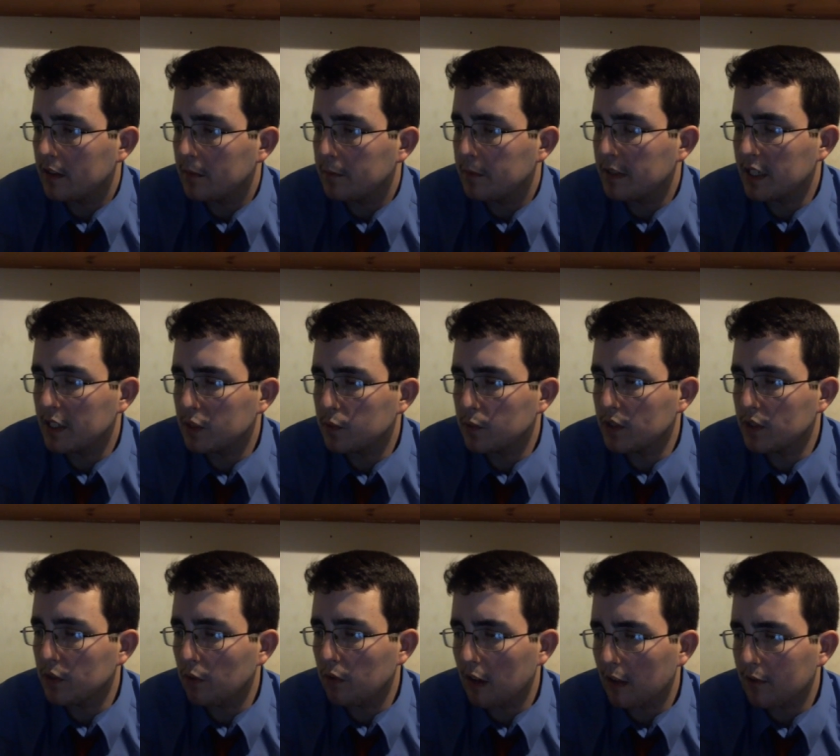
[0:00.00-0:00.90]
Because when
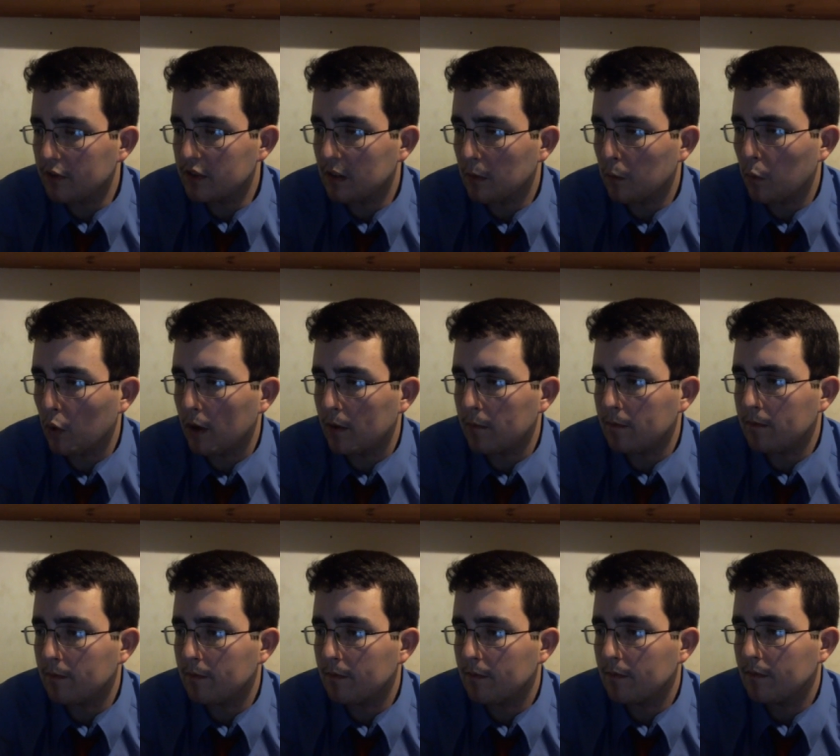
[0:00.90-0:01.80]
you love someone,
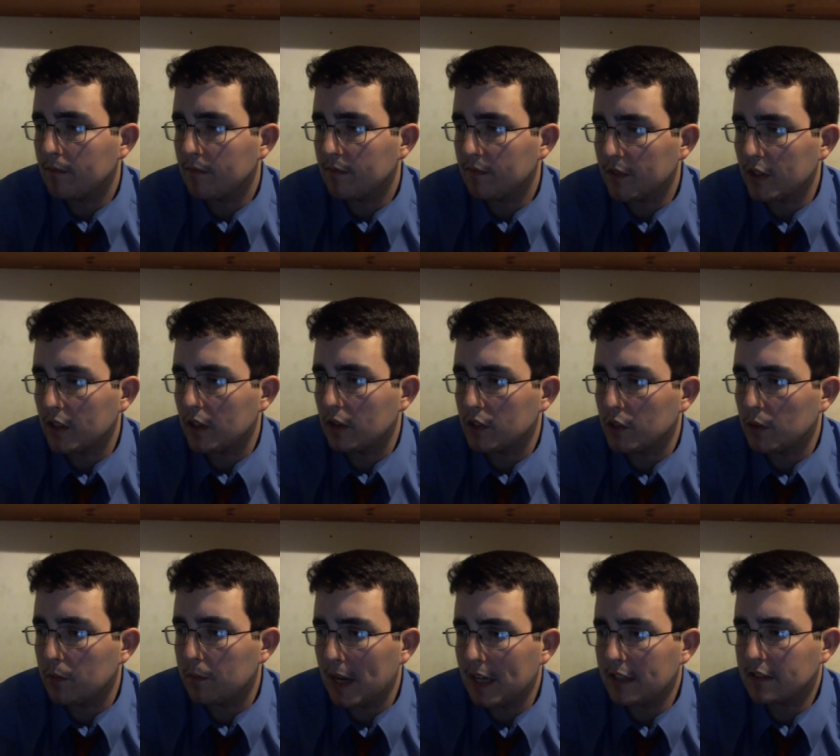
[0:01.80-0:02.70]
you know, you
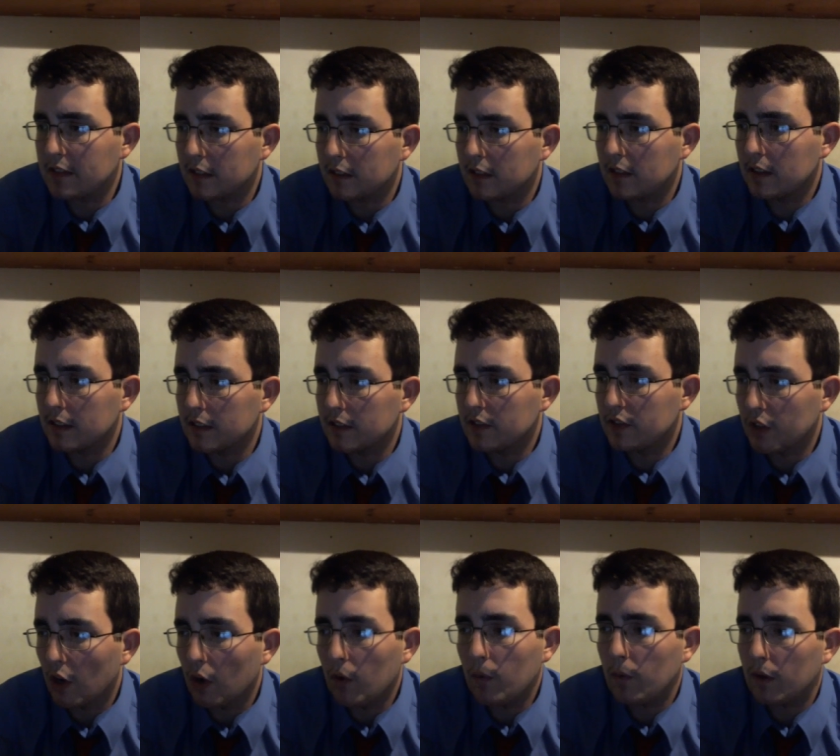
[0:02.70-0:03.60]
basically
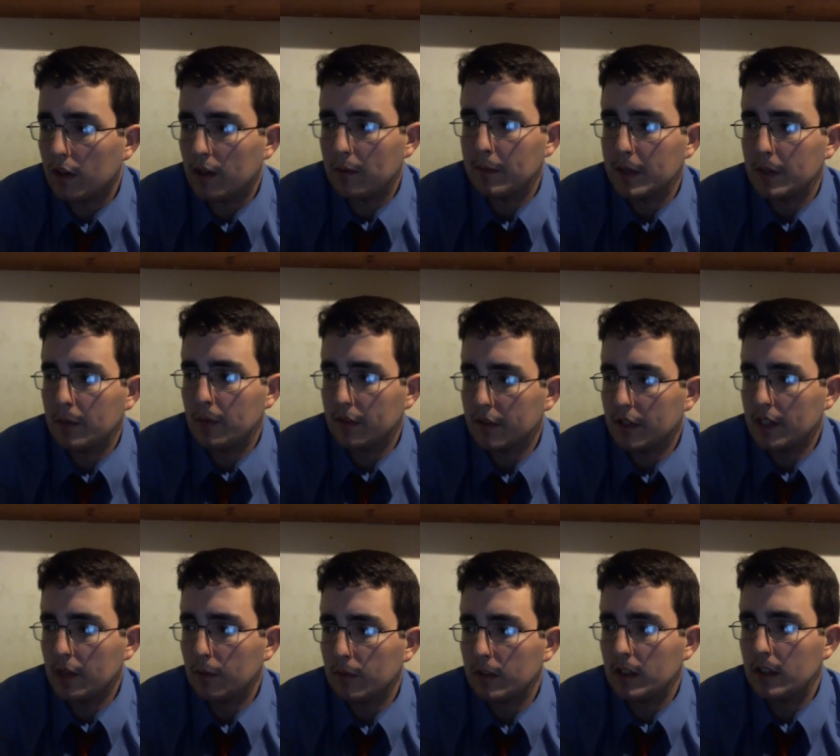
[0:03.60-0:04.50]
don't want to be with
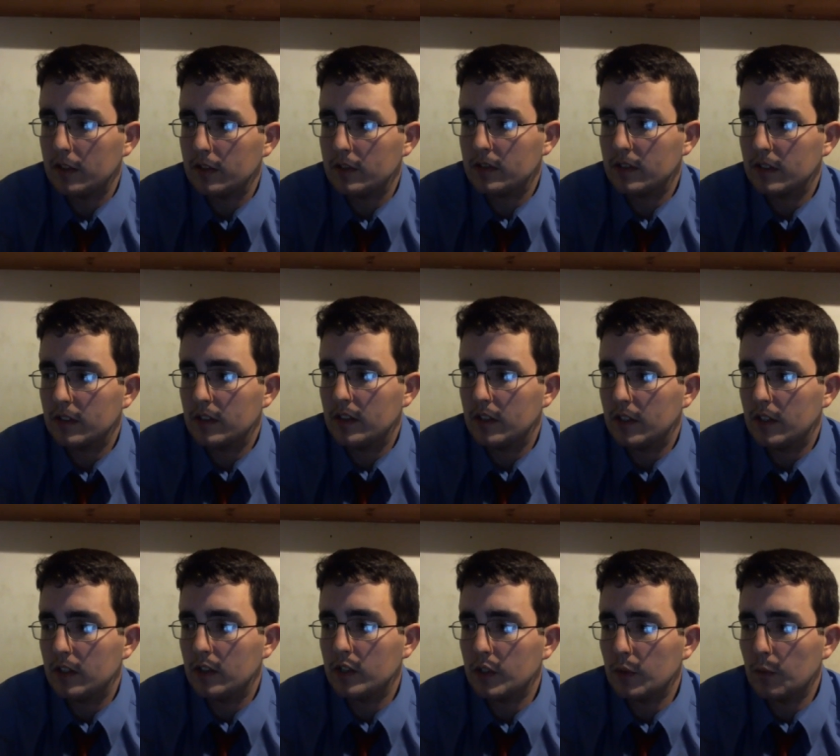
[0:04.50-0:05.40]
anyone else you
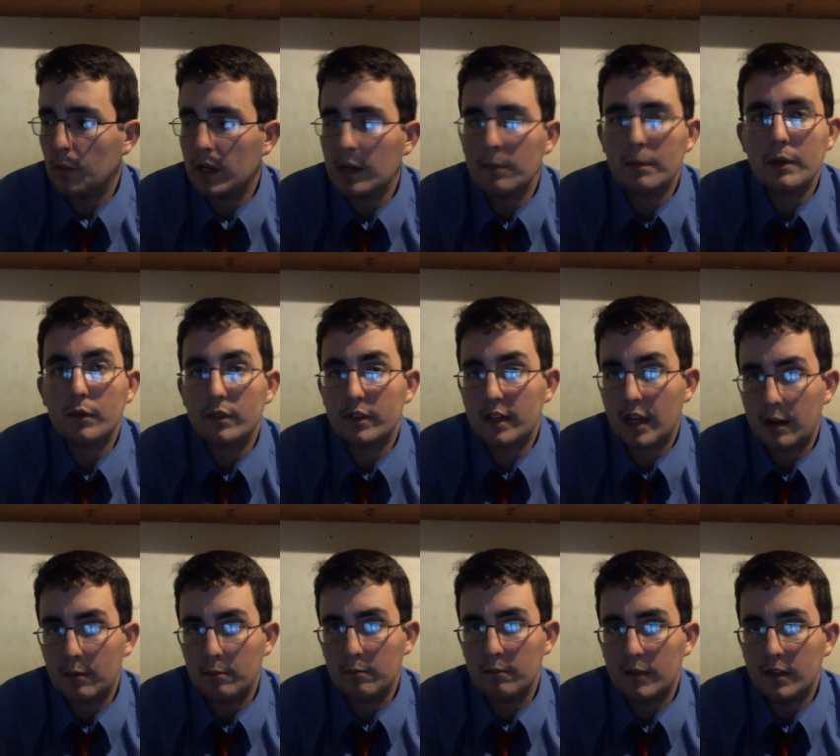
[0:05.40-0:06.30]
know, you want to be with
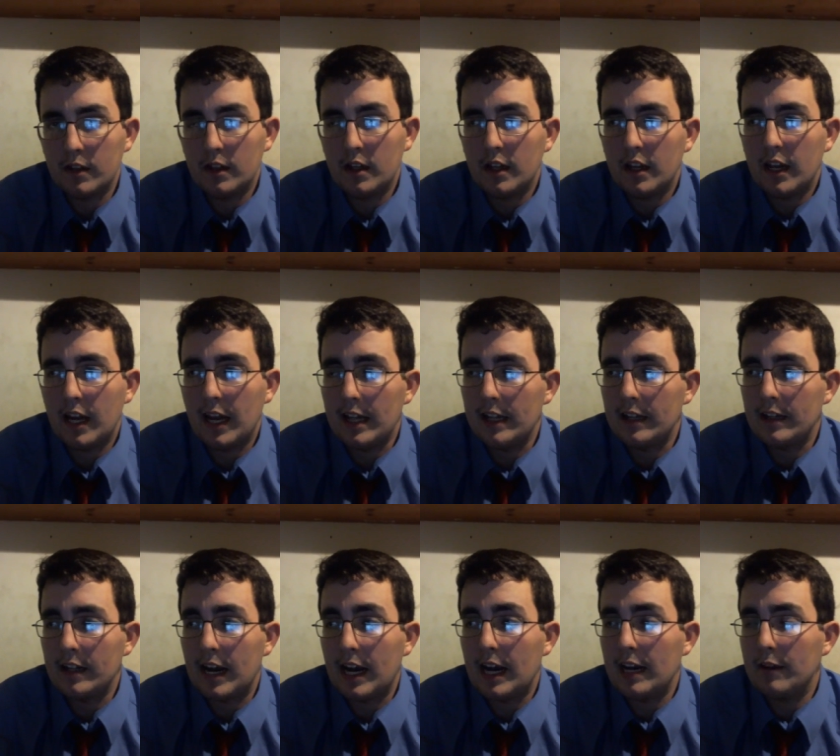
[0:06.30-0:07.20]
them. And
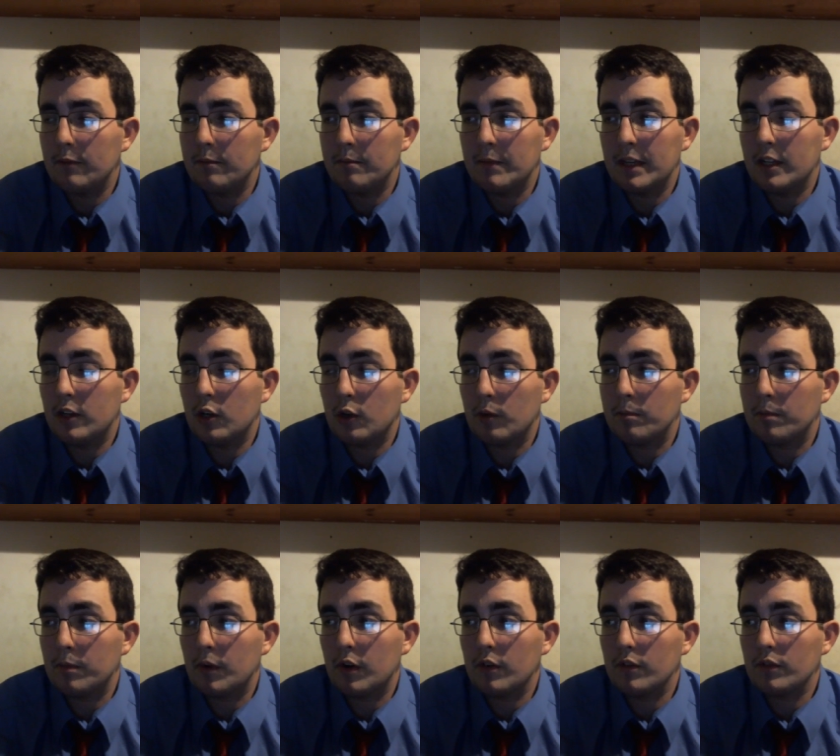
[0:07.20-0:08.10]
uh, me and her
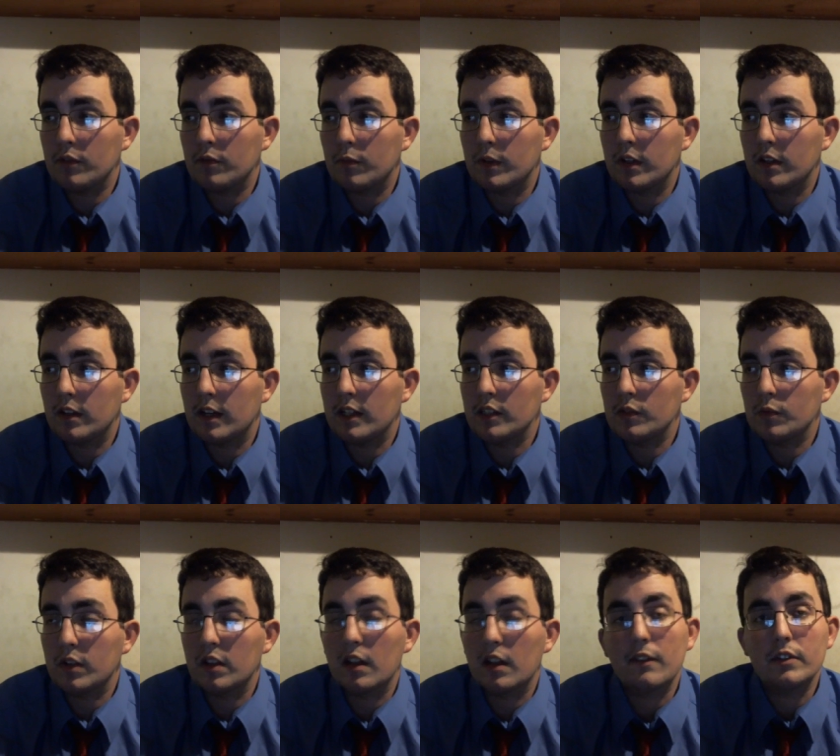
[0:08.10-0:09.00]
both realized we
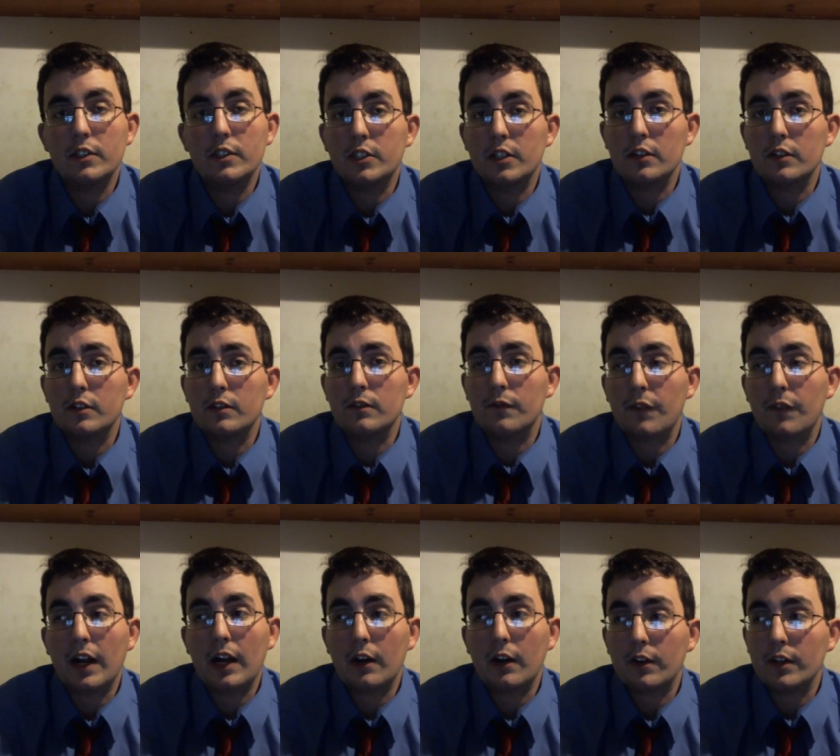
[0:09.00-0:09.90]
loved each other
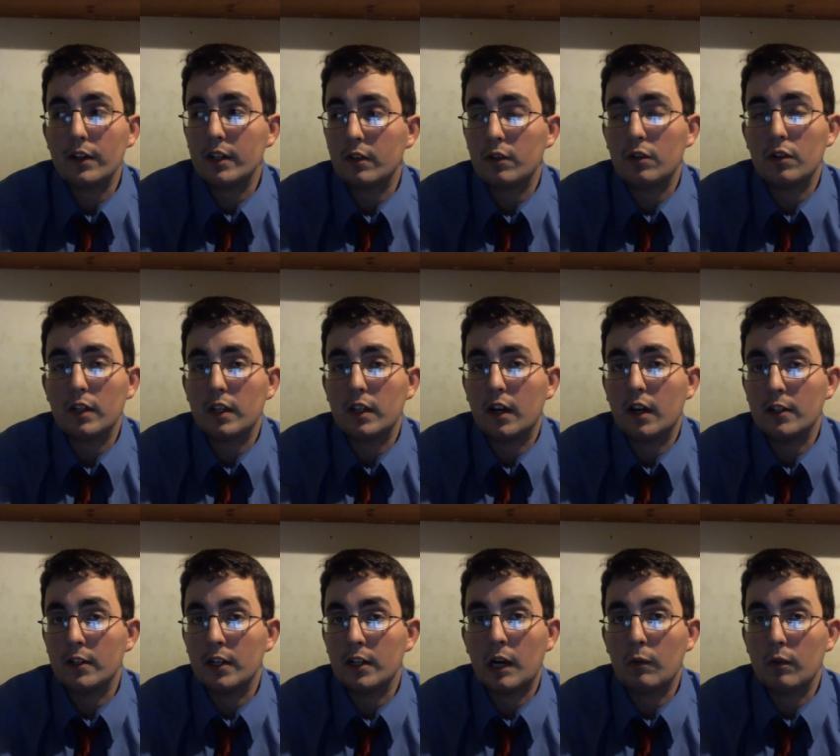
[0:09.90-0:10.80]
very early on
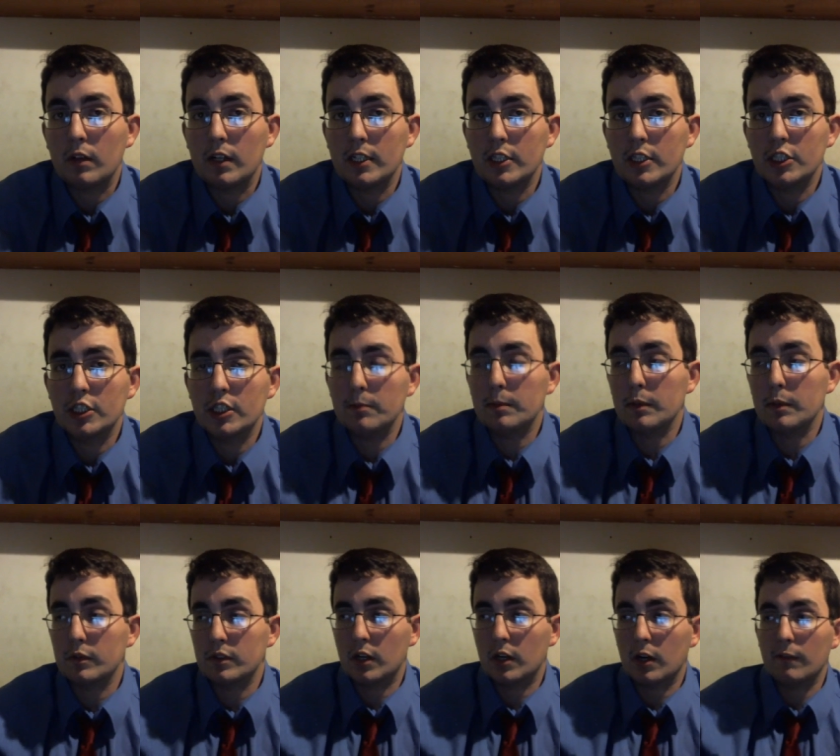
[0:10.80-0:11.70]
in our relationship. It
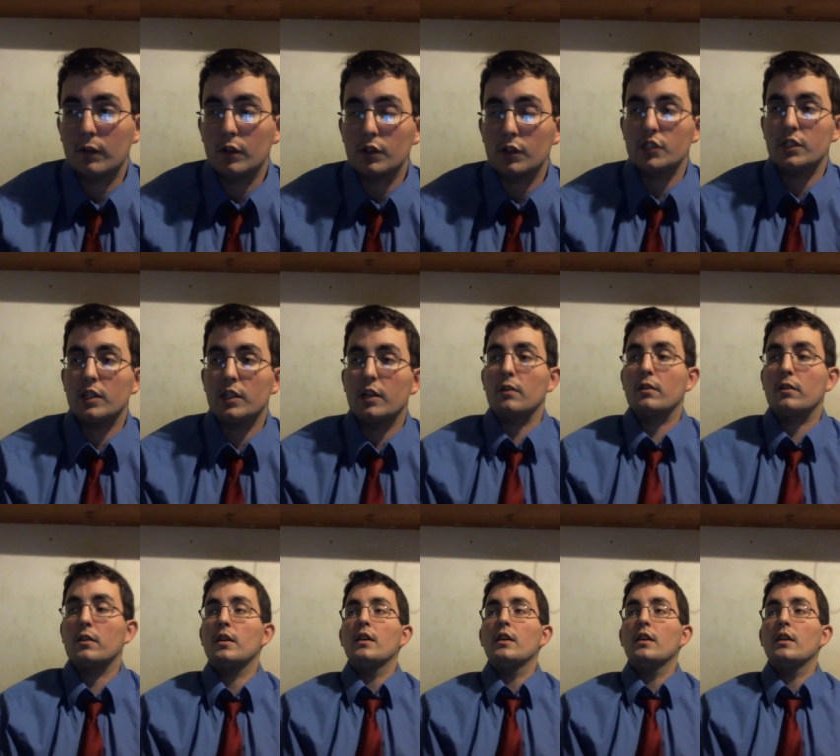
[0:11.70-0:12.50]
was in our first year.